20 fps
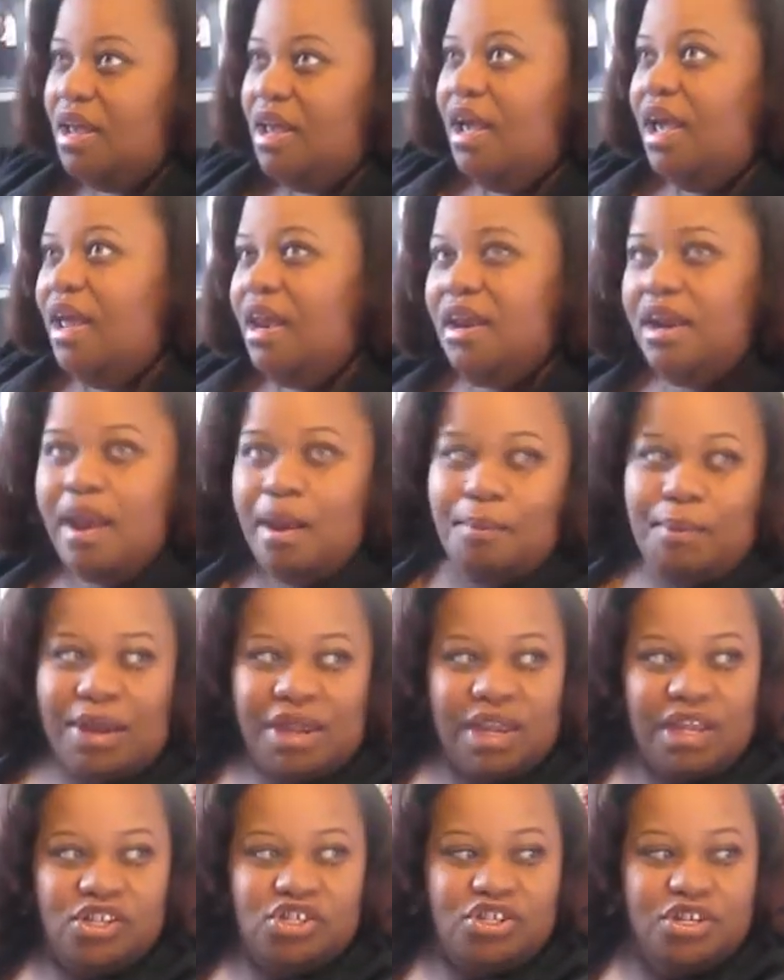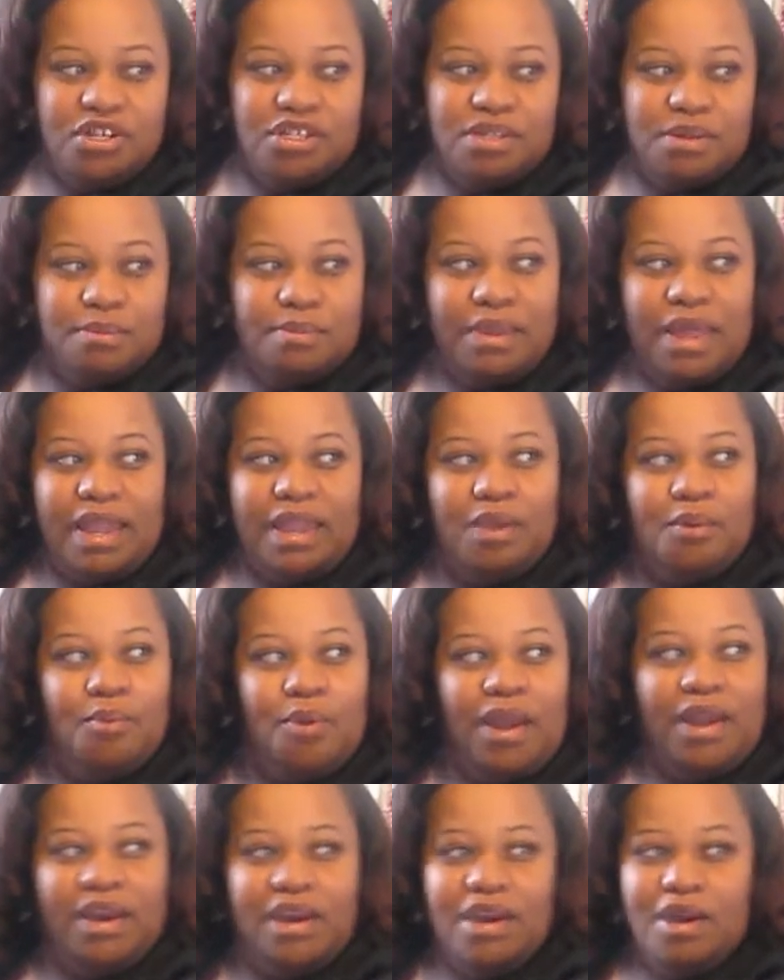And now my kitchen isn't black and
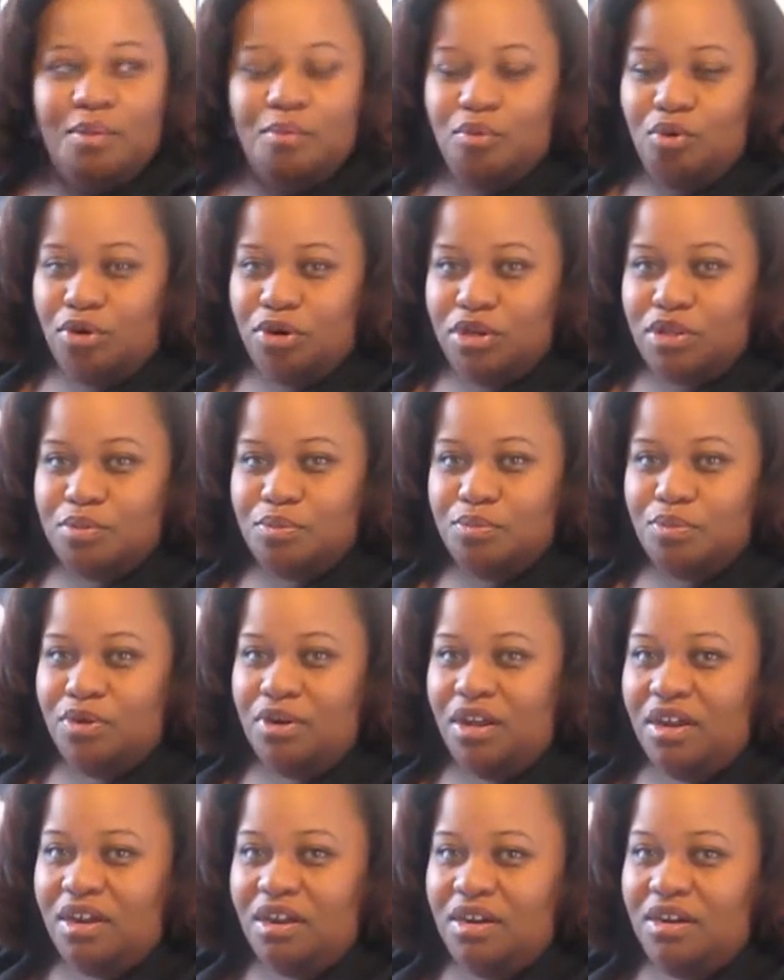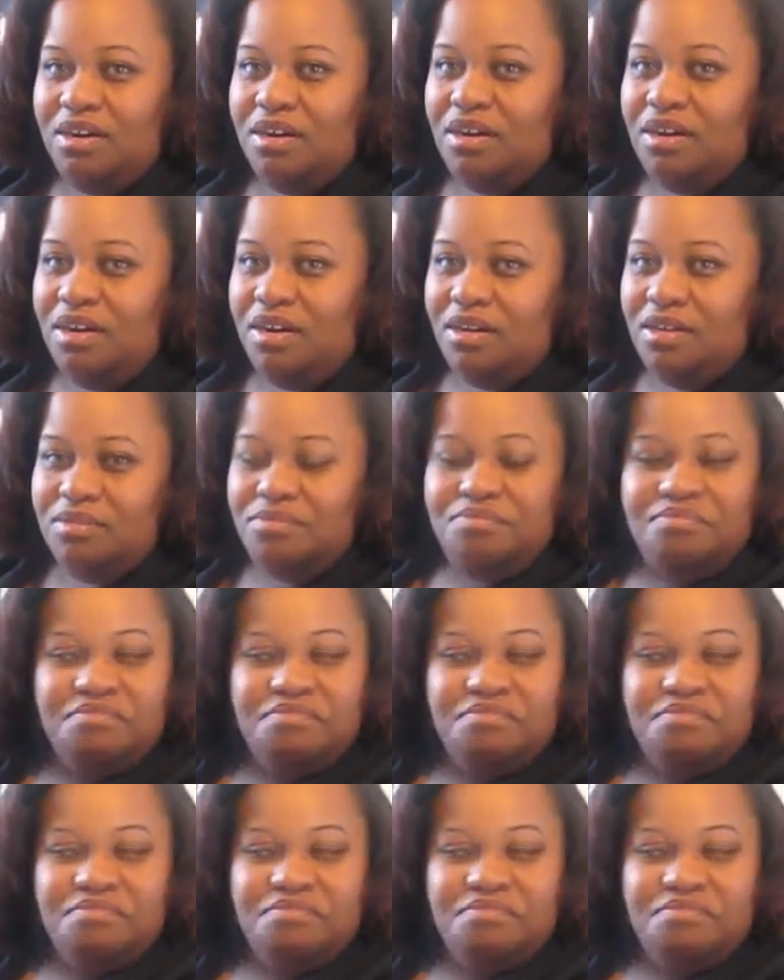white anymore. It's more like a,